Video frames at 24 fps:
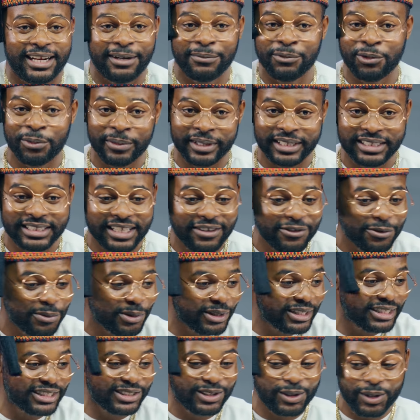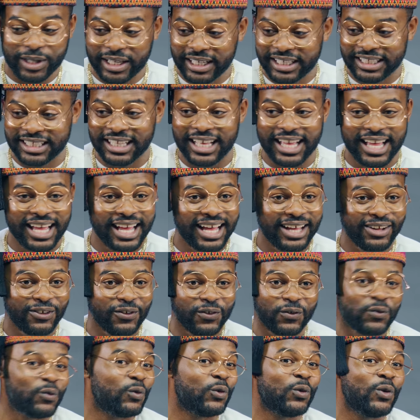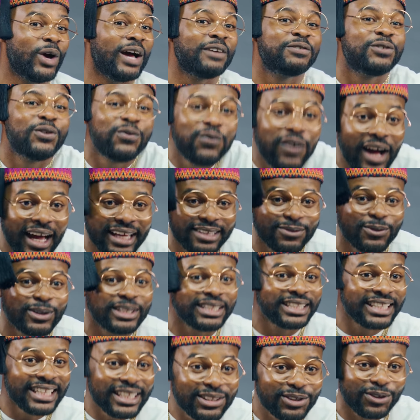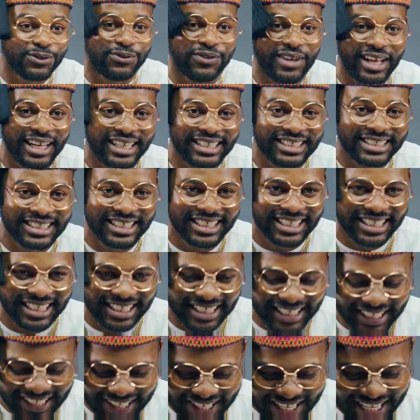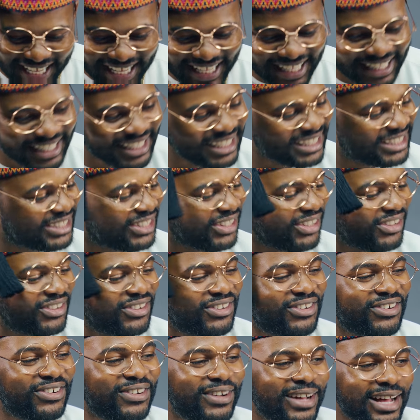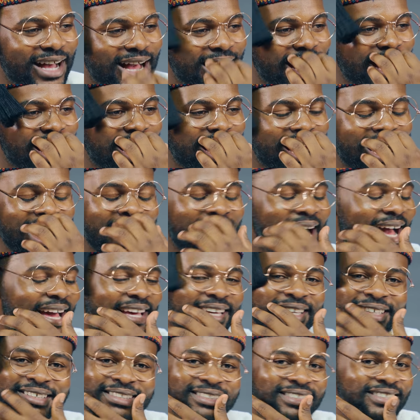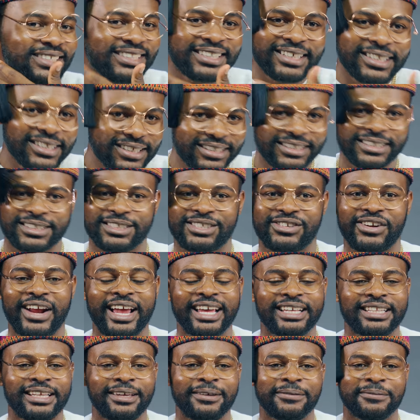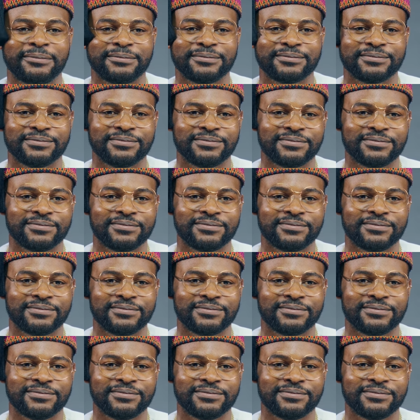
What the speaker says: at that moment, everybody's looking. We have to fight. We need to fight. So, I strike him.